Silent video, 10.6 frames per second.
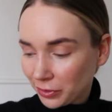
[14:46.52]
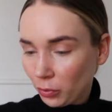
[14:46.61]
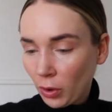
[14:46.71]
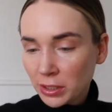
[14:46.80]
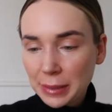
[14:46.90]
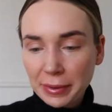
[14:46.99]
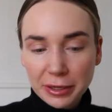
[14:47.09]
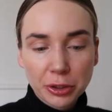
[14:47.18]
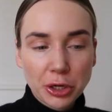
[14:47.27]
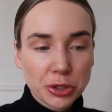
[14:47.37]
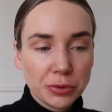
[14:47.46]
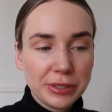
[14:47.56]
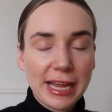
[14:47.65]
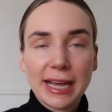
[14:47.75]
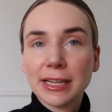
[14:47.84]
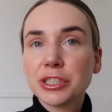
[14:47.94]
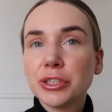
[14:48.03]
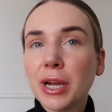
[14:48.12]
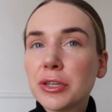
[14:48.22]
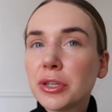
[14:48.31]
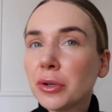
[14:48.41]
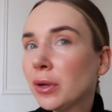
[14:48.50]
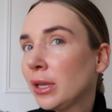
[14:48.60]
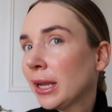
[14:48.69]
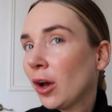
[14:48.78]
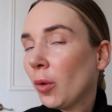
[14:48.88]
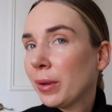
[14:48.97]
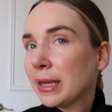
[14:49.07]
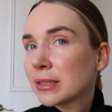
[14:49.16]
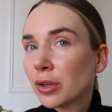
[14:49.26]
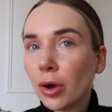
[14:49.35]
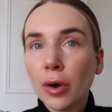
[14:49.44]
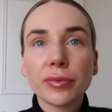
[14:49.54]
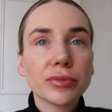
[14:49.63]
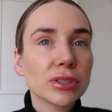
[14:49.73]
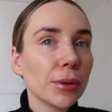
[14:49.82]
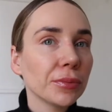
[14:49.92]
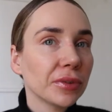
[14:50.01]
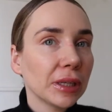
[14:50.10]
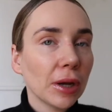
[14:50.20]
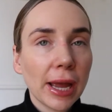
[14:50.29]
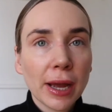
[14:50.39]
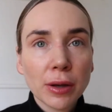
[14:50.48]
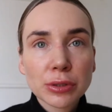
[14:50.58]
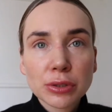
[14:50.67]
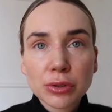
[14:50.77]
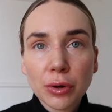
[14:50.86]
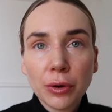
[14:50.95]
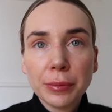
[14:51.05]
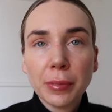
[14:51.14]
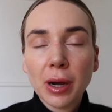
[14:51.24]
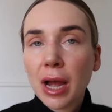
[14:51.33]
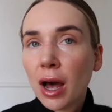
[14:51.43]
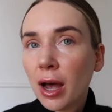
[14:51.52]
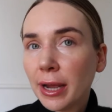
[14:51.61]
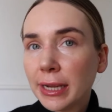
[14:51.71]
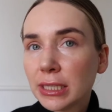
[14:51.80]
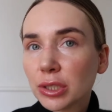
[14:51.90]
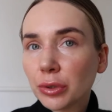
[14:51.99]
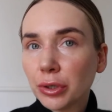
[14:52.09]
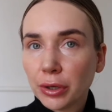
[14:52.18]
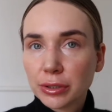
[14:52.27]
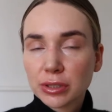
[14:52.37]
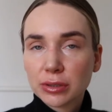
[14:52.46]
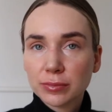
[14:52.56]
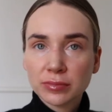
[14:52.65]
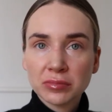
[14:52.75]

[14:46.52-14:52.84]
what am I gonna do next? Should I do a little bit of something else on my eyes or not?